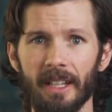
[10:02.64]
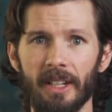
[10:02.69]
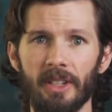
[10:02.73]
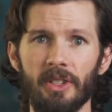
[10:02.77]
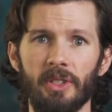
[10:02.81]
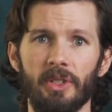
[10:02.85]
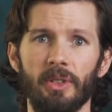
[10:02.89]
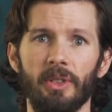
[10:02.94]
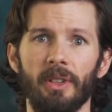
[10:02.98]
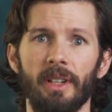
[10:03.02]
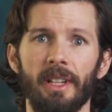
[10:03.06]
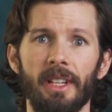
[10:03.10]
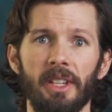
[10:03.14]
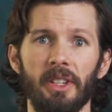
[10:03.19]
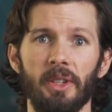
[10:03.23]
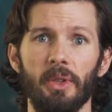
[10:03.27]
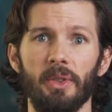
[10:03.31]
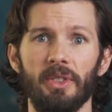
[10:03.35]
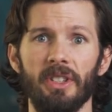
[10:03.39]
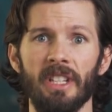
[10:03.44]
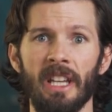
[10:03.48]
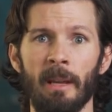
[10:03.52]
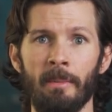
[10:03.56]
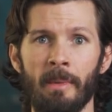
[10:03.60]
injury,
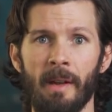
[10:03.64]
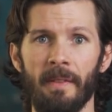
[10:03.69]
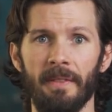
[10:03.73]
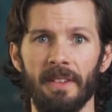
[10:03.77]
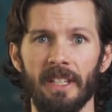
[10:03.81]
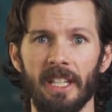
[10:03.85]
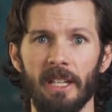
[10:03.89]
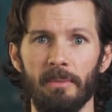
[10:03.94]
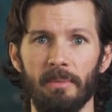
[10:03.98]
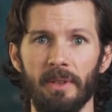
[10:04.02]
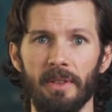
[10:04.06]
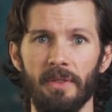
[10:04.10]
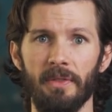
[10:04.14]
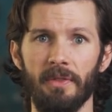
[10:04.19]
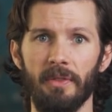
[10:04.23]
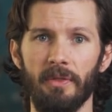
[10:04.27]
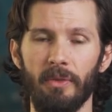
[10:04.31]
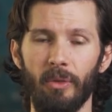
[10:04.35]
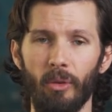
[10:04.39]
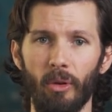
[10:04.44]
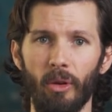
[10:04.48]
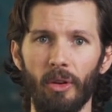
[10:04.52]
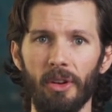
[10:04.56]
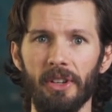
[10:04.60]
using MFD
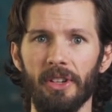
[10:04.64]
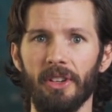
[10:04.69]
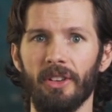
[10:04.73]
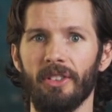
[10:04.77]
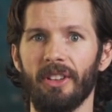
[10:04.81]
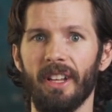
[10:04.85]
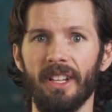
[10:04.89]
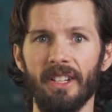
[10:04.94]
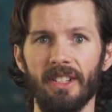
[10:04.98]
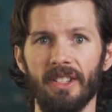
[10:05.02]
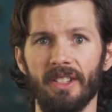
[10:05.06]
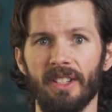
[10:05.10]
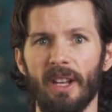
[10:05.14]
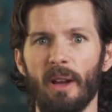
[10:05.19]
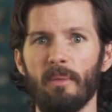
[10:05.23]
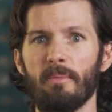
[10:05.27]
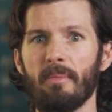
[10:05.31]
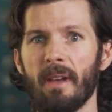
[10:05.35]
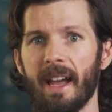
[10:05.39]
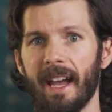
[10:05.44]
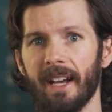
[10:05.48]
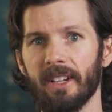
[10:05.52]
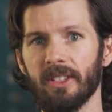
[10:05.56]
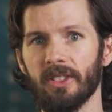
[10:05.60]
before your
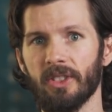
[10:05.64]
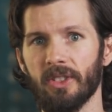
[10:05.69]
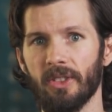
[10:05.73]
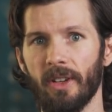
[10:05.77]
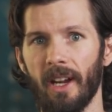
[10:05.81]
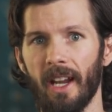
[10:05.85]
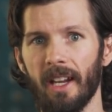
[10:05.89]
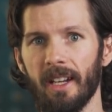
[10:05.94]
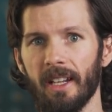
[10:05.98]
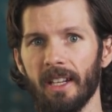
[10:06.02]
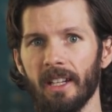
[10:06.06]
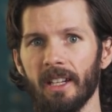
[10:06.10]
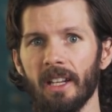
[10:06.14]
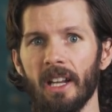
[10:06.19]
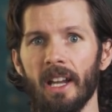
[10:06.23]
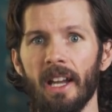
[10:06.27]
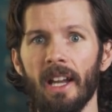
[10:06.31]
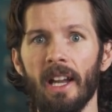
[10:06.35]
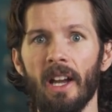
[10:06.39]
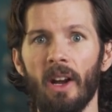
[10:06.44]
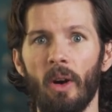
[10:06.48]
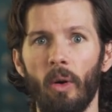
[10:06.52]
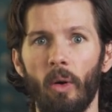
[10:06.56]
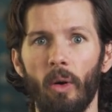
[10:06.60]
submax training
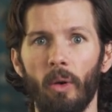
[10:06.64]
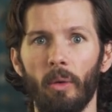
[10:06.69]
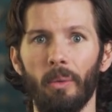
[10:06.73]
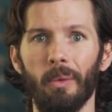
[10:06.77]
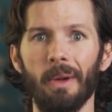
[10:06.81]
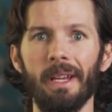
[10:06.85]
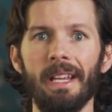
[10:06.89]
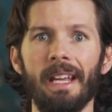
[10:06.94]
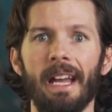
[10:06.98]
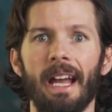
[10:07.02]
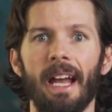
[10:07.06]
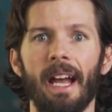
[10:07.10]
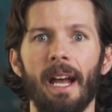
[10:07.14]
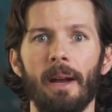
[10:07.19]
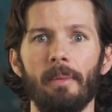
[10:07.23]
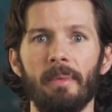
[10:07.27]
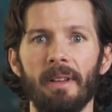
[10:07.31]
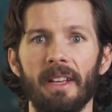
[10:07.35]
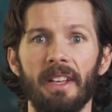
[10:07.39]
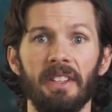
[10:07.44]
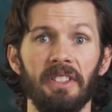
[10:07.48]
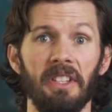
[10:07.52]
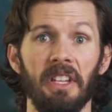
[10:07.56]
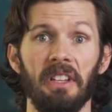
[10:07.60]
or
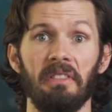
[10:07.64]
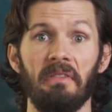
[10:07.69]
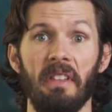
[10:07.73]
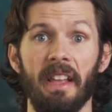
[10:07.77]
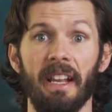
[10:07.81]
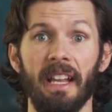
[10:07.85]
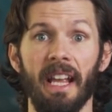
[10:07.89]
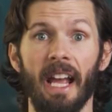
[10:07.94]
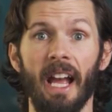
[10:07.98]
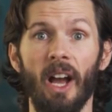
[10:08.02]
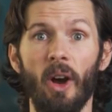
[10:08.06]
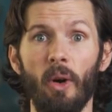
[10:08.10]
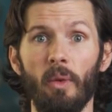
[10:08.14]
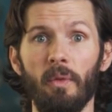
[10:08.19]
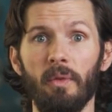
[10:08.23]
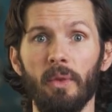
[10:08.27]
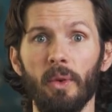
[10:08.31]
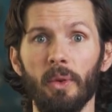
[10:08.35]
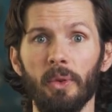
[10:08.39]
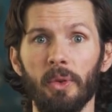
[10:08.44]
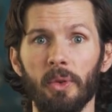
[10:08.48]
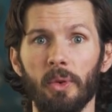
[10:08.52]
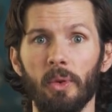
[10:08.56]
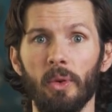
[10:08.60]
rehab is a
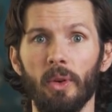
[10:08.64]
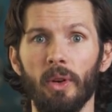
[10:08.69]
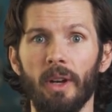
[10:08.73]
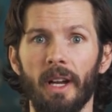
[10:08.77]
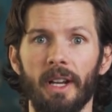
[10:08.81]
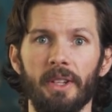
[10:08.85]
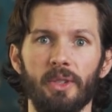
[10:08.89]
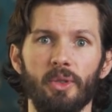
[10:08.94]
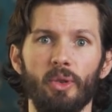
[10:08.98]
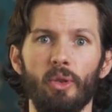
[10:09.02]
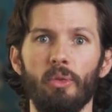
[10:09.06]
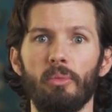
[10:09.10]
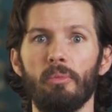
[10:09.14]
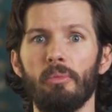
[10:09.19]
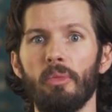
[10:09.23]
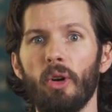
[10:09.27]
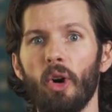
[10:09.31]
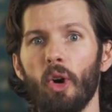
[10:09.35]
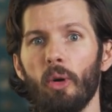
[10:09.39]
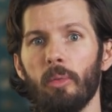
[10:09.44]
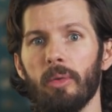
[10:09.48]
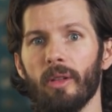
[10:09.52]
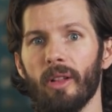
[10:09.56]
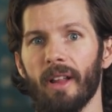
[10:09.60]
helpful tool as you'll
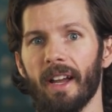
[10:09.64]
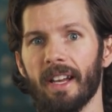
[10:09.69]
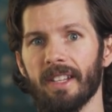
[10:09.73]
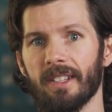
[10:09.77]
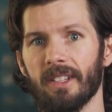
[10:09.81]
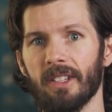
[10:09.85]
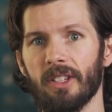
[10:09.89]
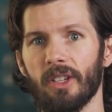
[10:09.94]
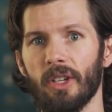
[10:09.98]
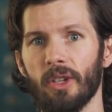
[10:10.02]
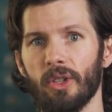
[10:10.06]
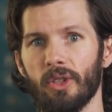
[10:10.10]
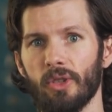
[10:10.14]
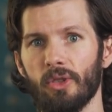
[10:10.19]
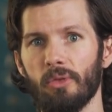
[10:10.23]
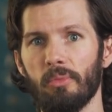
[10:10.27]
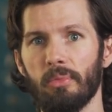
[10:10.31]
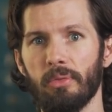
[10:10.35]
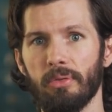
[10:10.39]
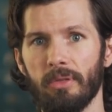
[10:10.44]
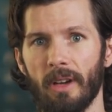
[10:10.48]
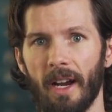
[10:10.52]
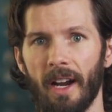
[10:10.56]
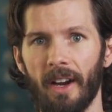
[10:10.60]
mobilize the tissue
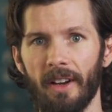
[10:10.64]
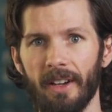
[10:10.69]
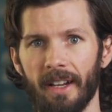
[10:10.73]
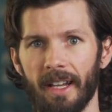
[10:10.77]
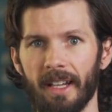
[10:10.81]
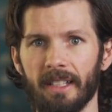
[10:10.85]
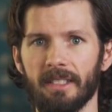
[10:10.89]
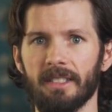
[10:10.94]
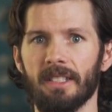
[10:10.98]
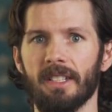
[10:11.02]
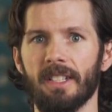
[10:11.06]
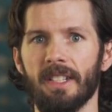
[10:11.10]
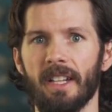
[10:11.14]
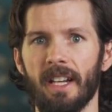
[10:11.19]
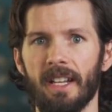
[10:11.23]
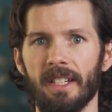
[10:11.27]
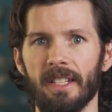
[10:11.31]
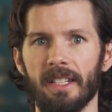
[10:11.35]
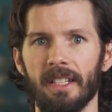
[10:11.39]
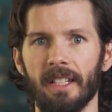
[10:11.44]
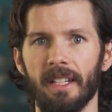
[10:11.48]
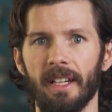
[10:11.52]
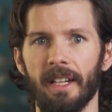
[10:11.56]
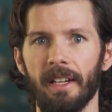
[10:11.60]
prior to
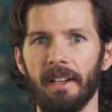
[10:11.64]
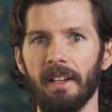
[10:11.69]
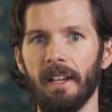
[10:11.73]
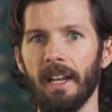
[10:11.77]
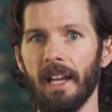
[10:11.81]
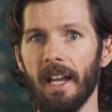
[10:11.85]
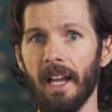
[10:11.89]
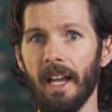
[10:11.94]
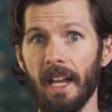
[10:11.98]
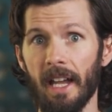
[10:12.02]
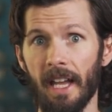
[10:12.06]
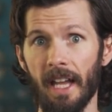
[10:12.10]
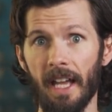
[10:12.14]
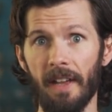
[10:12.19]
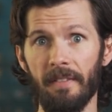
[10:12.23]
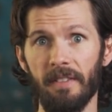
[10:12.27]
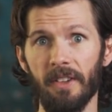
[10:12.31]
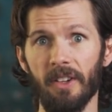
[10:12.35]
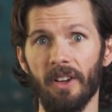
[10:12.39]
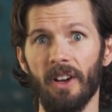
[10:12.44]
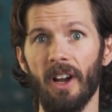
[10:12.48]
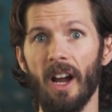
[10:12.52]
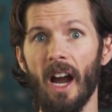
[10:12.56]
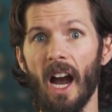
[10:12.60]
exercising it. If
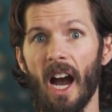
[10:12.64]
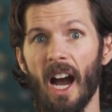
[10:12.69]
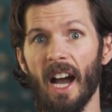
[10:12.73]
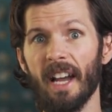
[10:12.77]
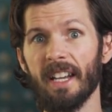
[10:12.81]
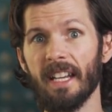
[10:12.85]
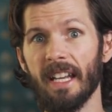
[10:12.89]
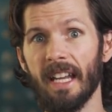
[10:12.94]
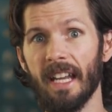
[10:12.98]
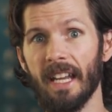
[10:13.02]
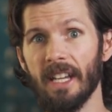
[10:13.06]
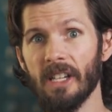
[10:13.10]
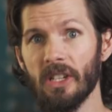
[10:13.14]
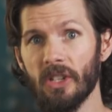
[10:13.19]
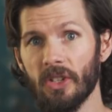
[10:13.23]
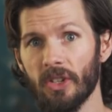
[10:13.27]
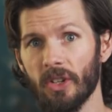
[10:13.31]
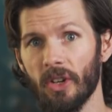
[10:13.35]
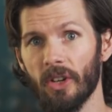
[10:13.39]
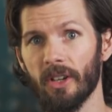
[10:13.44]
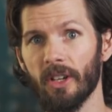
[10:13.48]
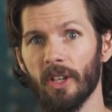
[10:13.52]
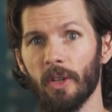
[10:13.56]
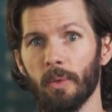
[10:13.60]
you're
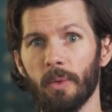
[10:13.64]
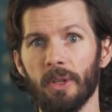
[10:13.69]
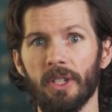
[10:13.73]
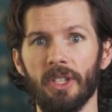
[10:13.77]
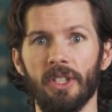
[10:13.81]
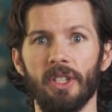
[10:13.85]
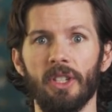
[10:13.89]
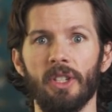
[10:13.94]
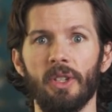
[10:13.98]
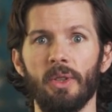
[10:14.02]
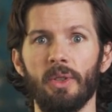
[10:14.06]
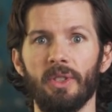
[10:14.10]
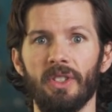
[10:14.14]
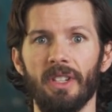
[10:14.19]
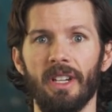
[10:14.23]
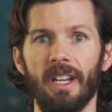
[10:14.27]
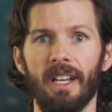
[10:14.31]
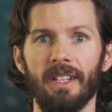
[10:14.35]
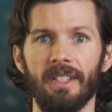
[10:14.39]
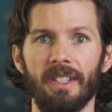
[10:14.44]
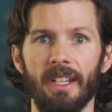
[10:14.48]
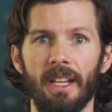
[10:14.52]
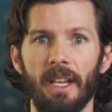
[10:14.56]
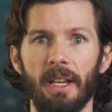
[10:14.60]
uninjured and wish to use it
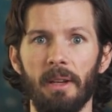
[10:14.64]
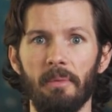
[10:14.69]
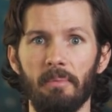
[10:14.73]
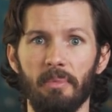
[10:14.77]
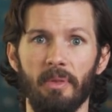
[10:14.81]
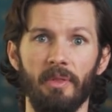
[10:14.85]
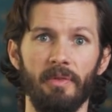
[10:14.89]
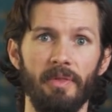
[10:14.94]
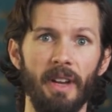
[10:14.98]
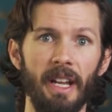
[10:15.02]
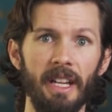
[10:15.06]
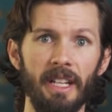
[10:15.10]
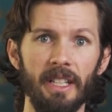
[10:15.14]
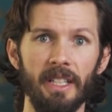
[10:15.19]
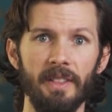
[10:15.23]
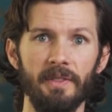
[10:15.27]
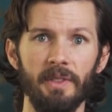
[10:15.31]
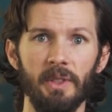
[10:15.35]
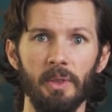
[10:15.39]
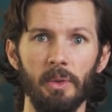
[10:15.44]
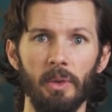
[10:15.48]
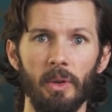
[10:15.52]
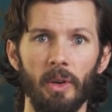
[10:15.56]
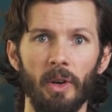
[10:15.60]
as a
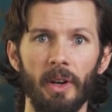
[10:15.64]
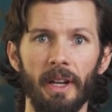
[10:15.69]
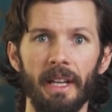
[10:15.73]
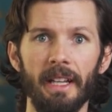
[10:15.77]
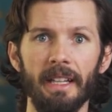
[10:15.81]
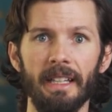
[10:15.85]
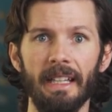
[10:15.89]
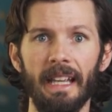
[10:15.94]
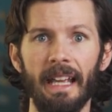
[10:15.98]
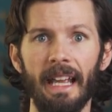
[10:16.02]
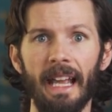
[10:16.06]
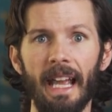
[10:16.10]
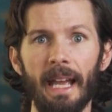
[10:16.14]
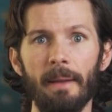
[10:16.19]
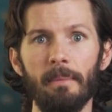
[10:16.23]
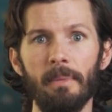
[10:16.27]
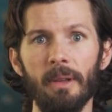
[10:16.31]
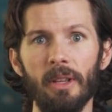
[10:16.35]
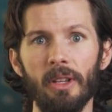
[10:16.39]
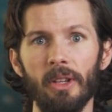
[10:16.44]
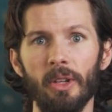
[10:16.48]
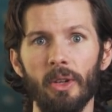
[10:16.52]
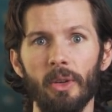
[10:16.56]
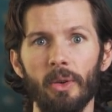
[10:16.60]
preventative tool, it can
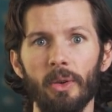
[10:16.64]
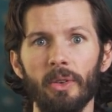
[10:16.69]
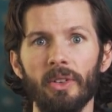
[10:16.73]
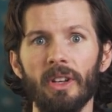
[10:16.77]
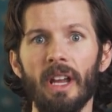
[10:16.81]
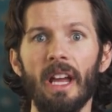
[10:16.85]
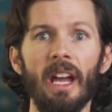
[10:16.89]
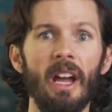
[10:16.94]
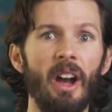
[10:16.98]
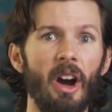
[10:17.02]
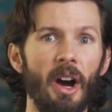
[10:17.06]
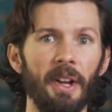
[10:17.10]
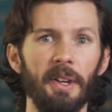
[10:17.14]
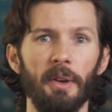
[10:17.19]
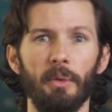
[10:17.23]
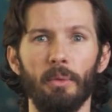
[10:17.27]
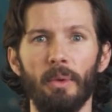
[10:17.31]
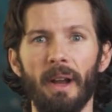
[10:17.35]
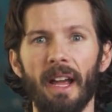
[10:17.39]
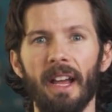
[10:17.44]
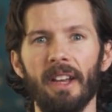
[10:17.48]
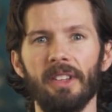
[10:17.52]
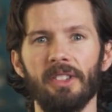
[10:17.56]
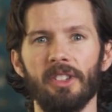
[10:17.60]
be used on a
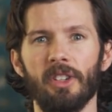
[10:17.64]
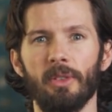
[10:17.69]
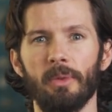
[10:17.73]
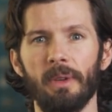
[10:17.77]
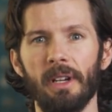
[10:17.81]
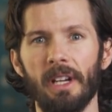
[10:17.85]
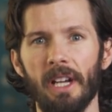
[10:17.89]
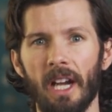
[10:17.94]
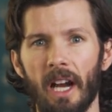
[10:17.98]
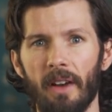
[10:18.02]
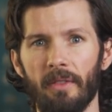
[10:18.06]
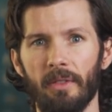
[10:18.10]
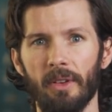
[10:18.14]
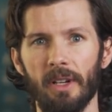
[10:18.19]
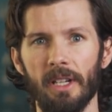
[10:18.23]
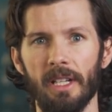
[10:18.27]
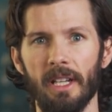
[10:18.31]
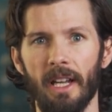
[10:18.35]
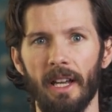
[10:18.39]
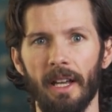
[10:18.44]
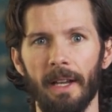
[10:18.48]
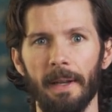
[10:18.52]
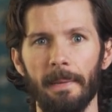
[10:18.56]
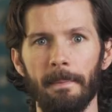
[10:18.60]
rest or recovery
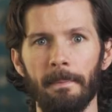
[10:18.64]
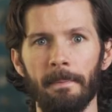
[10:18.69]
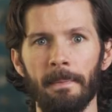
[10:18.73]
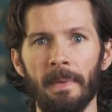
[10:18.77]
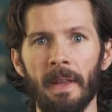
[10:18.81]
day.